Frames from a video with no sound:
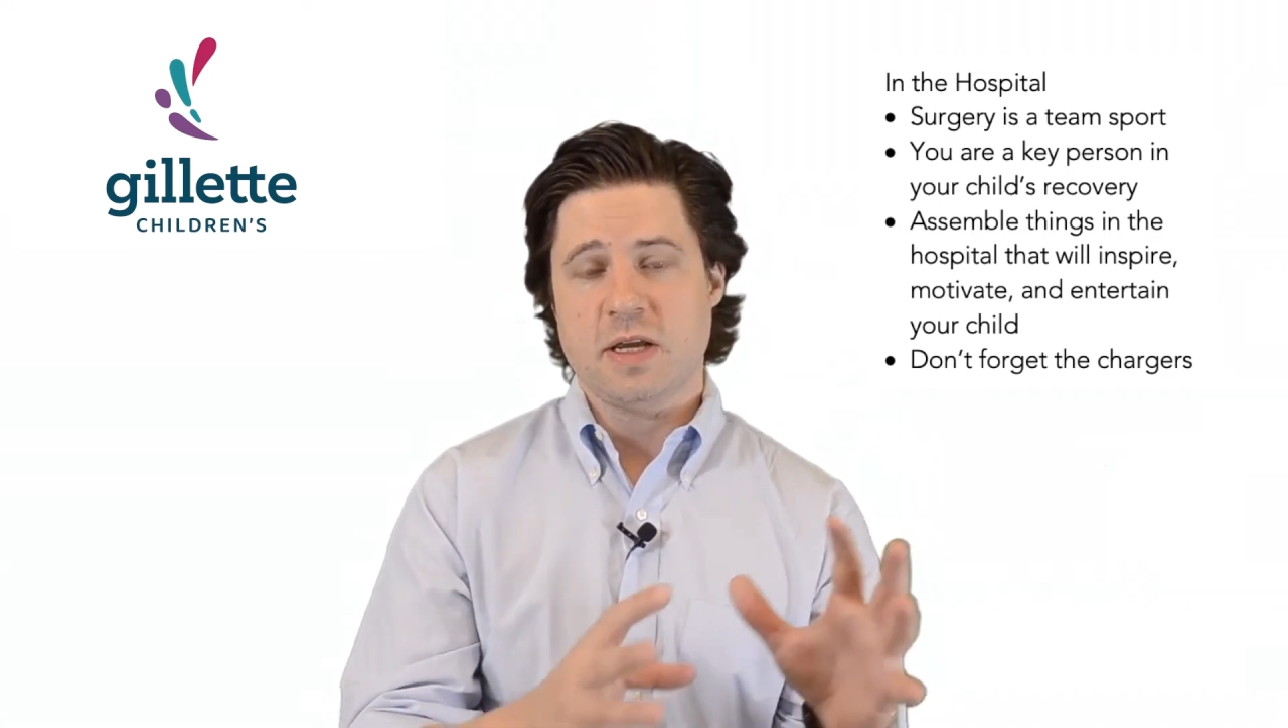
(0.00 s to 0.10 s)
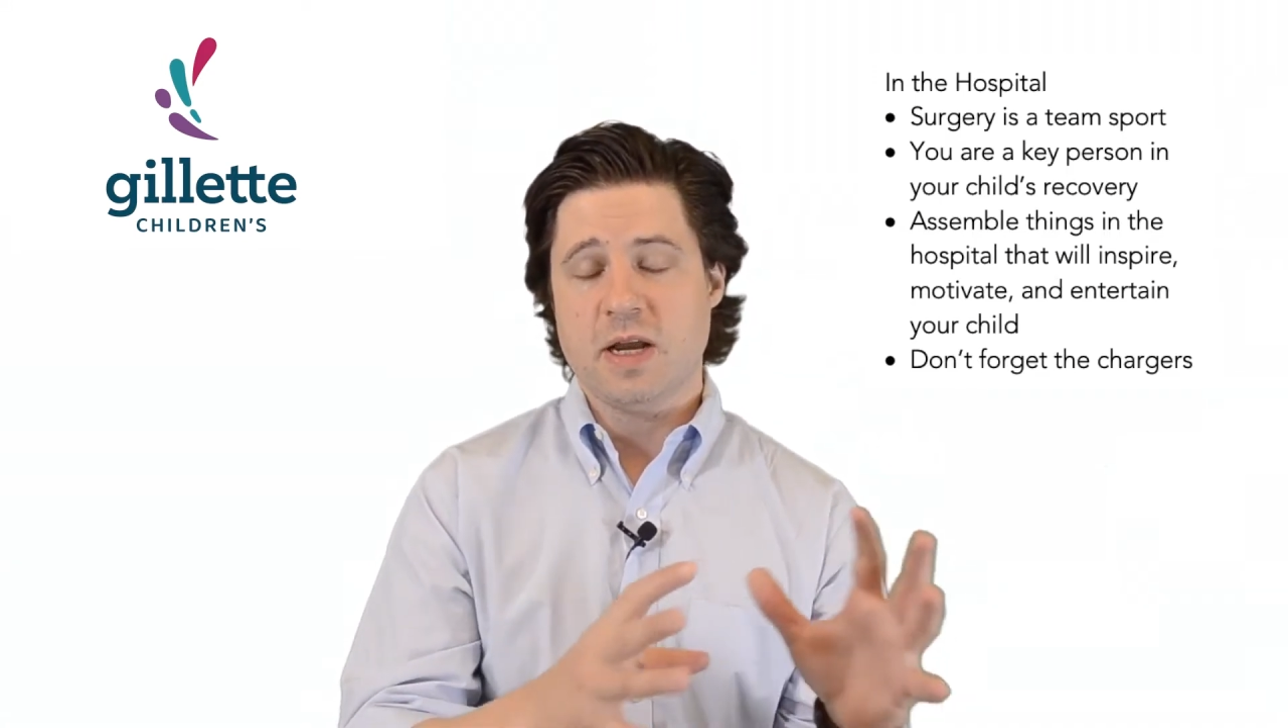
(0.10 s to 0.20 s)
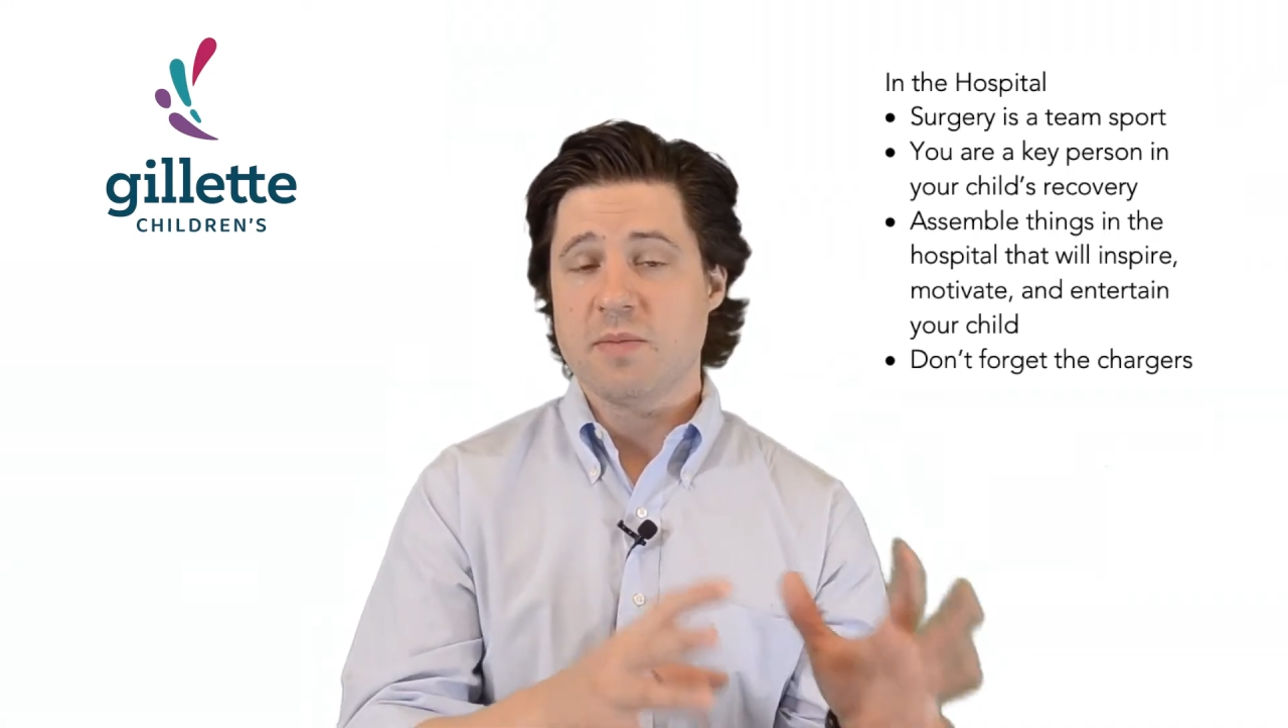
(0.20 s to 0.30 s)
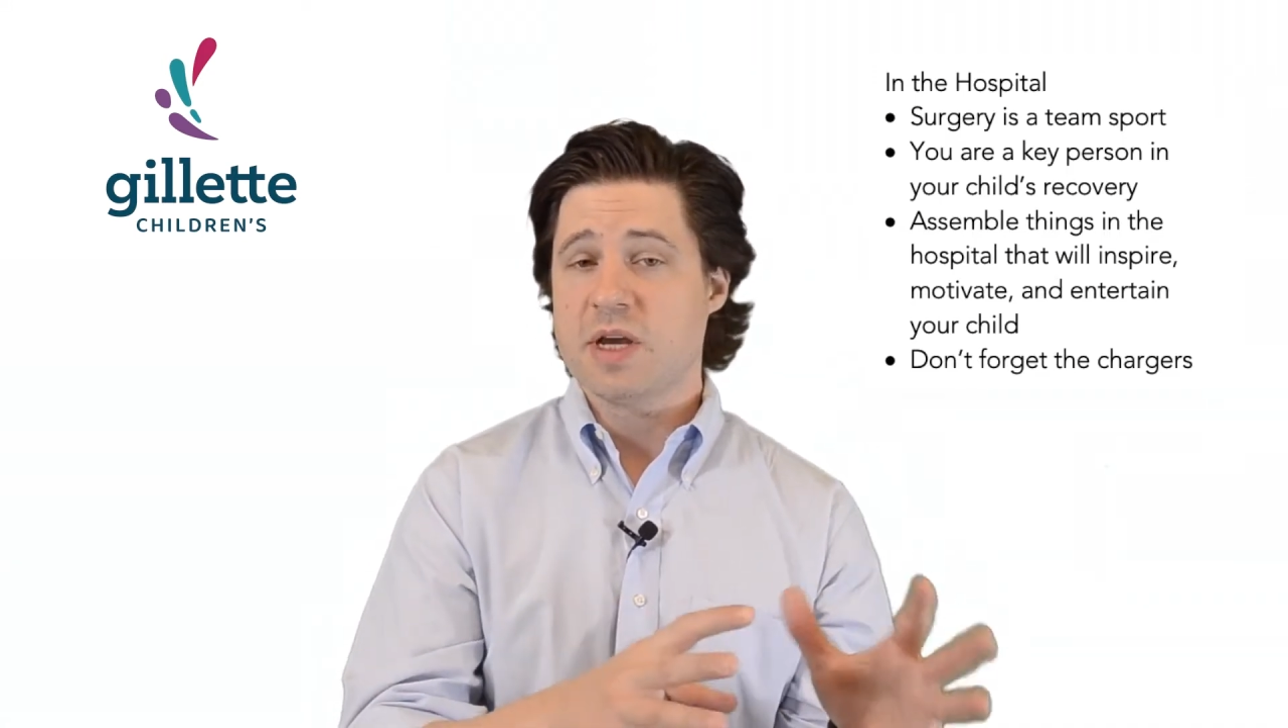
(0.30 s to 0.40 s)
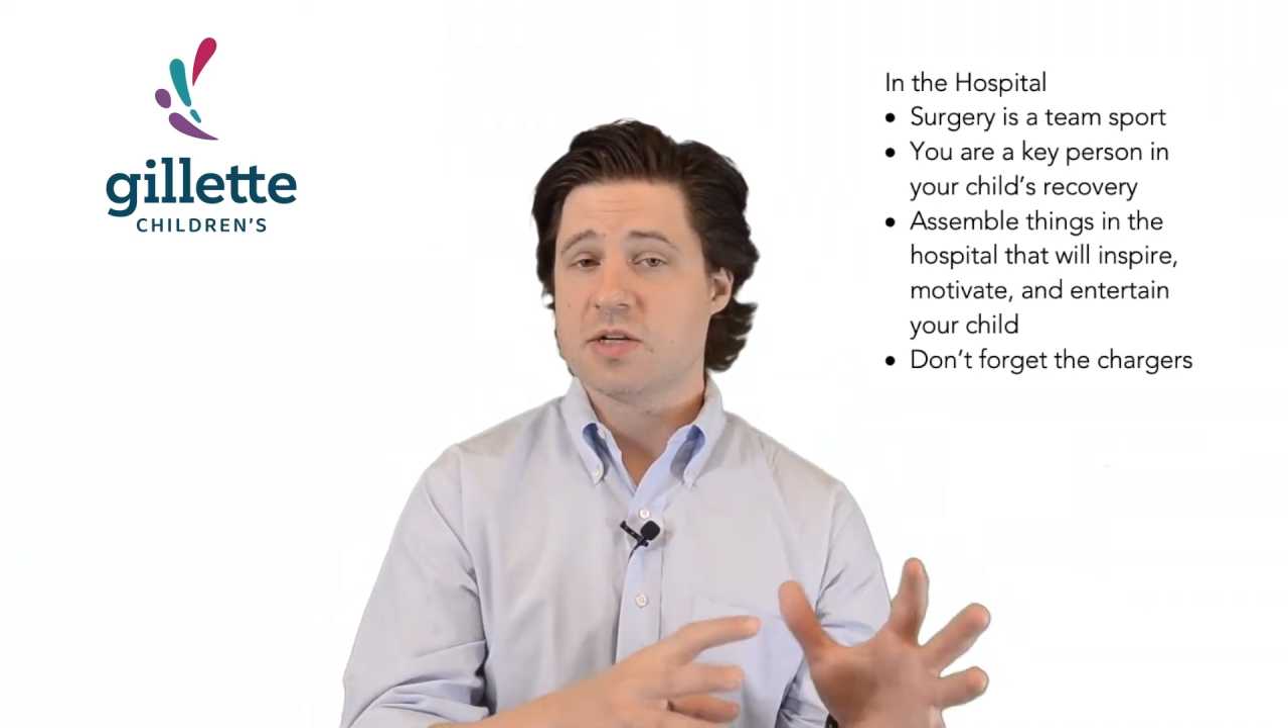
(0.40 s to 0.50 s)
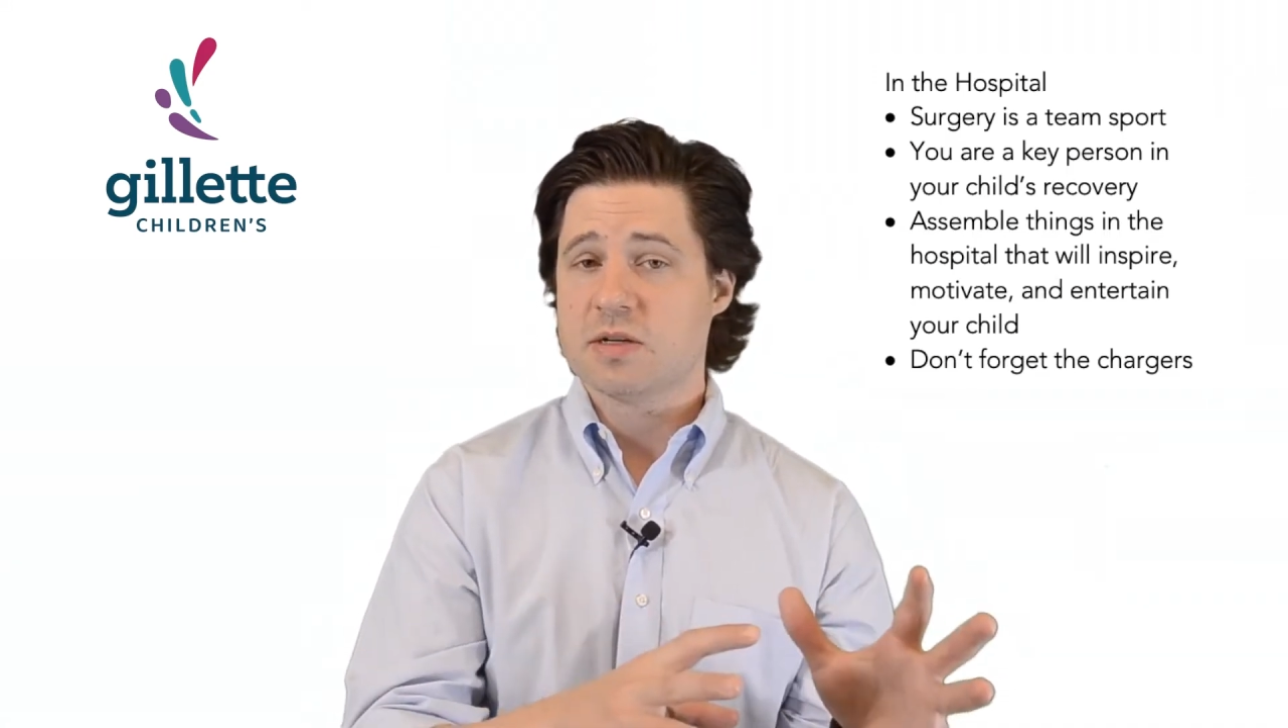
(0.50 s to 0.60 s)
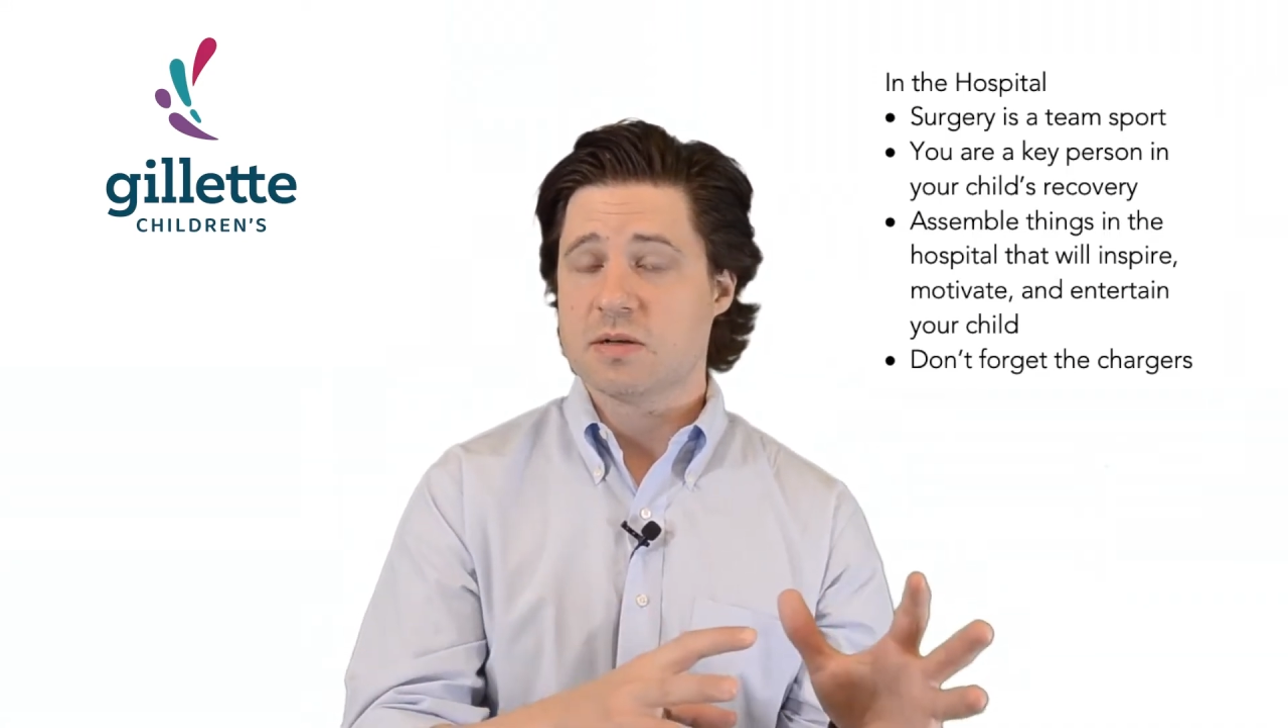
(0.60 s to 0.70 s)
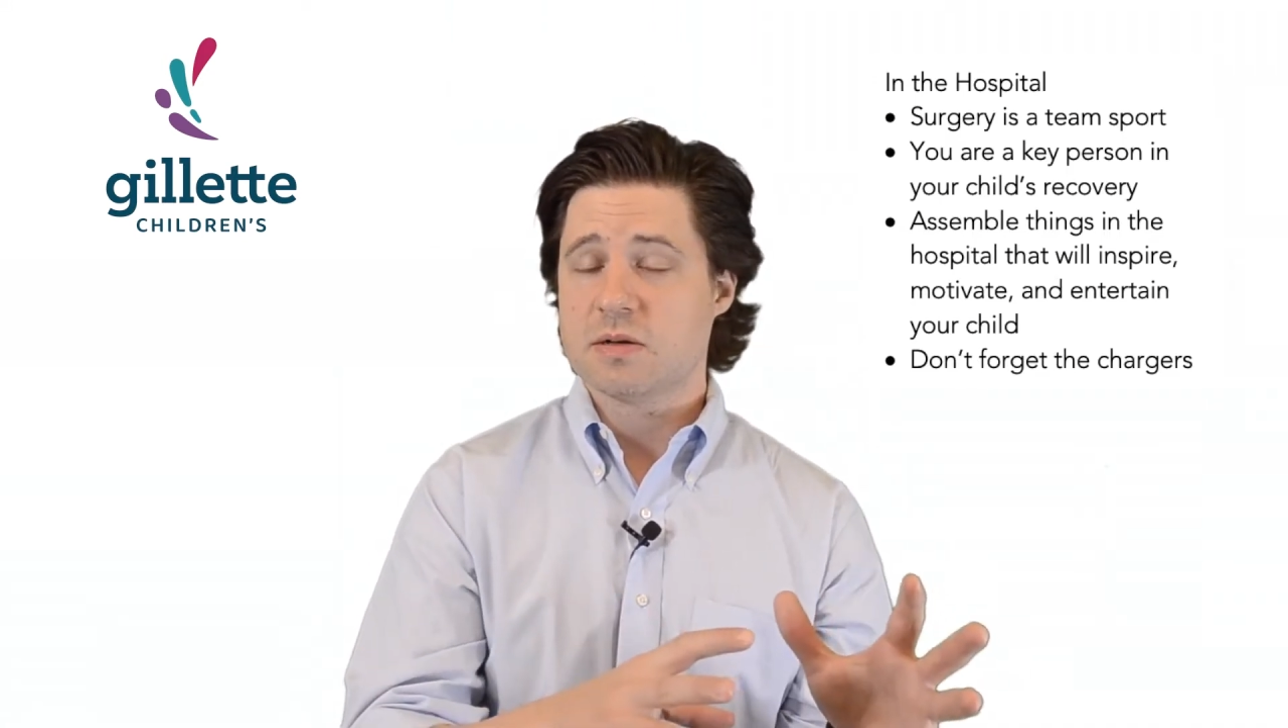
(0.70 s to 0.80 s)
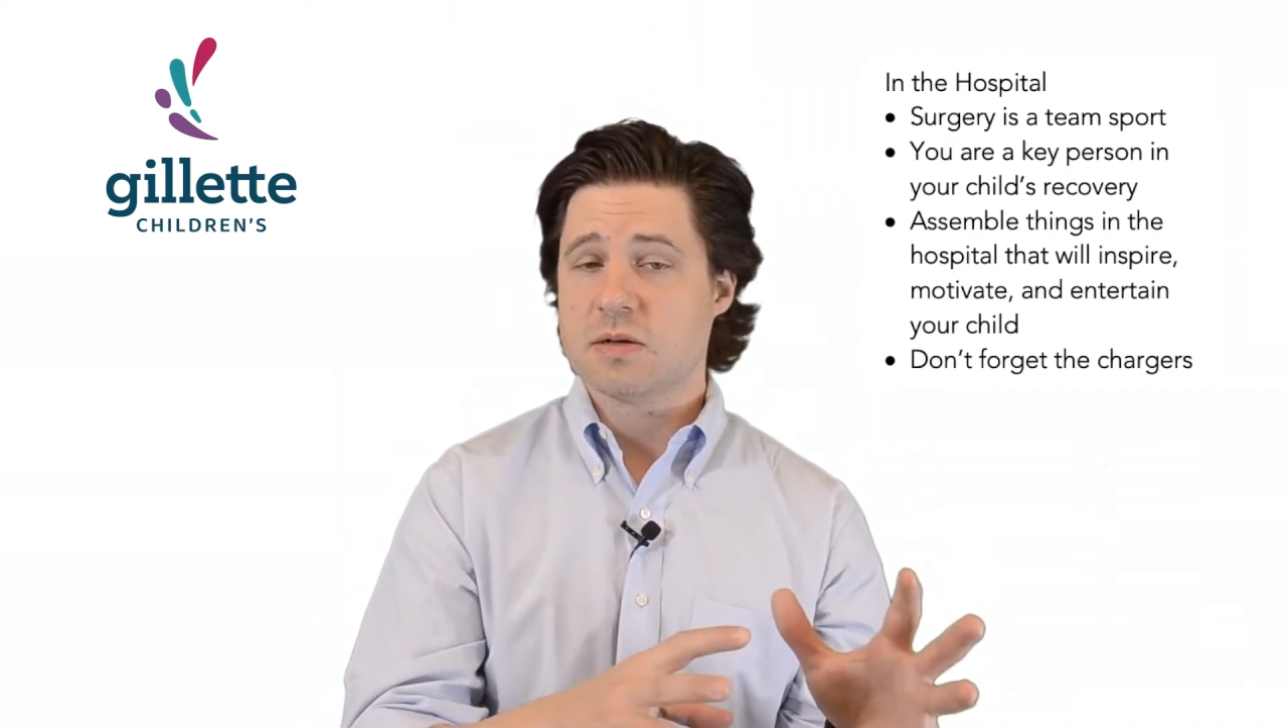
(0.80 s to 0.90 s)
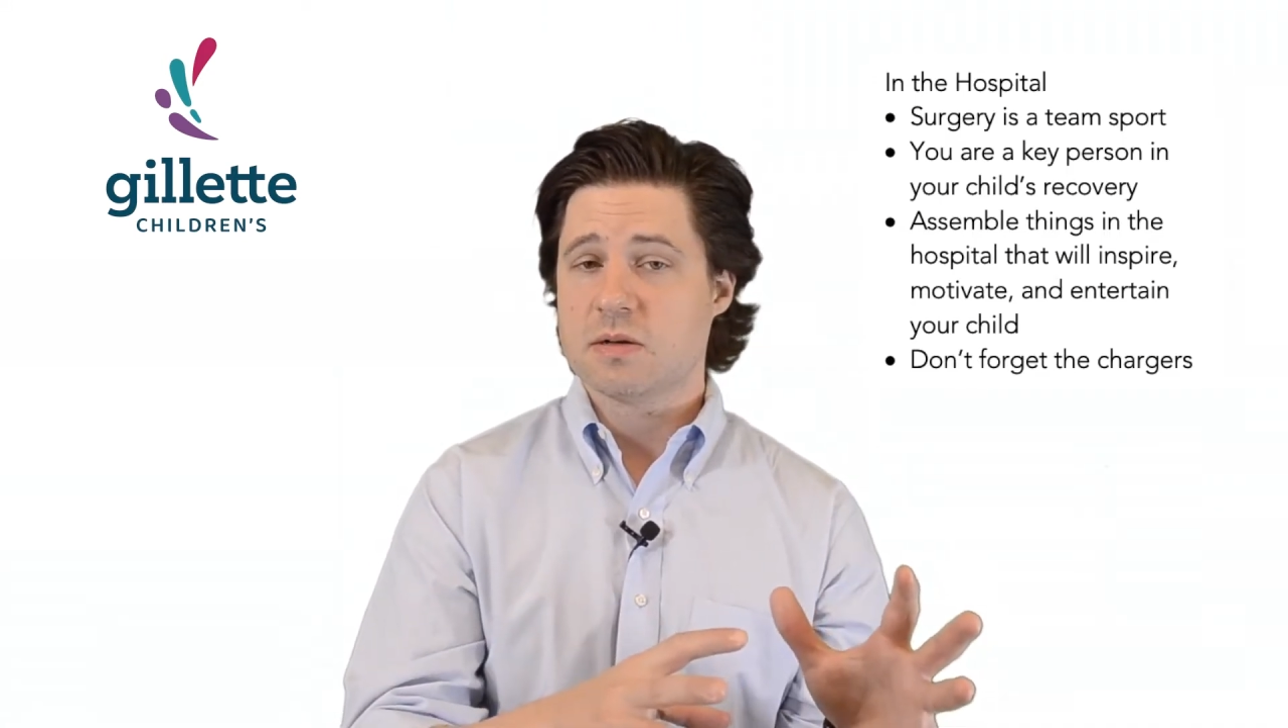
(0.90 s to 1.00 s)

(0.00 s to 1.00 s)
inpatient